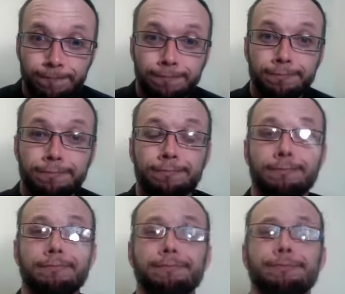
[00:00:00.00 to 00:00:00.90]

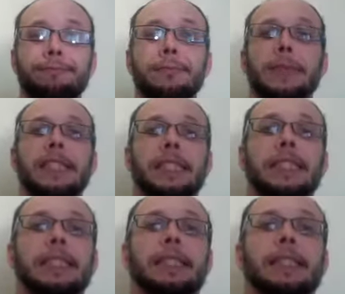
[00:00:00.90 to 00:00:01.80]

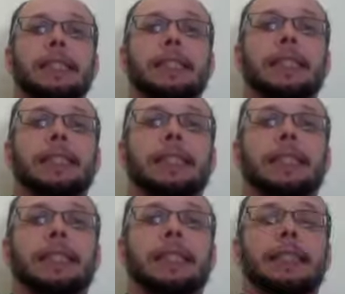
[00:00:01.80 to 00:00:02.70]

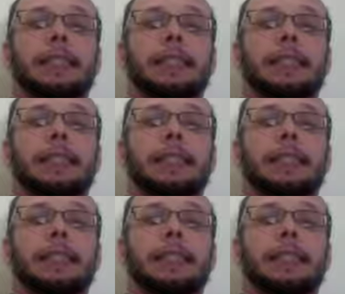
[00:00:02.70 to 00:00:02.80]
[no speech]